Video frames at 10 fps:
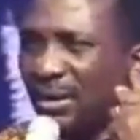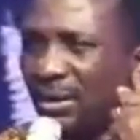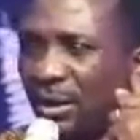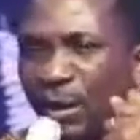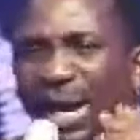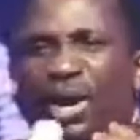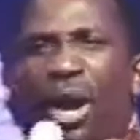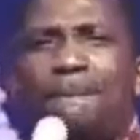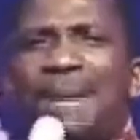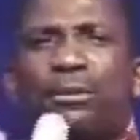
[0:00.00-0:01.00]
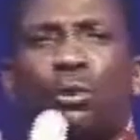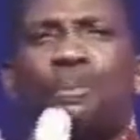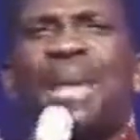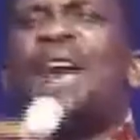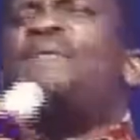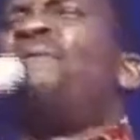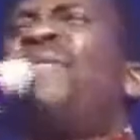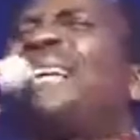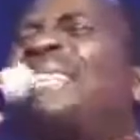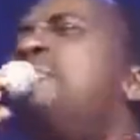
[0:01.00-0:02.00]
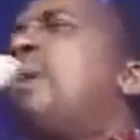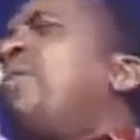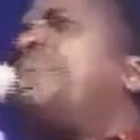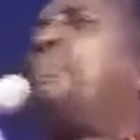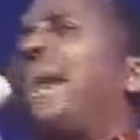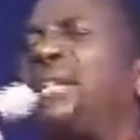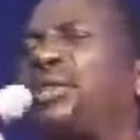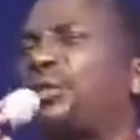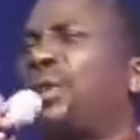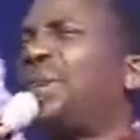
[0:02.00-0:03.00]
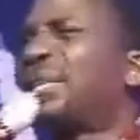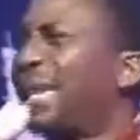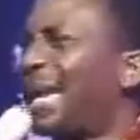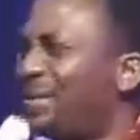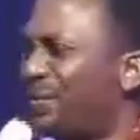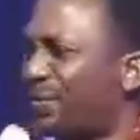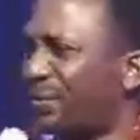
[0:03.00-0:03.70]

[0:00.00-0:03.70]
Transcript: You are not meant to be a victim of the pressures of this life.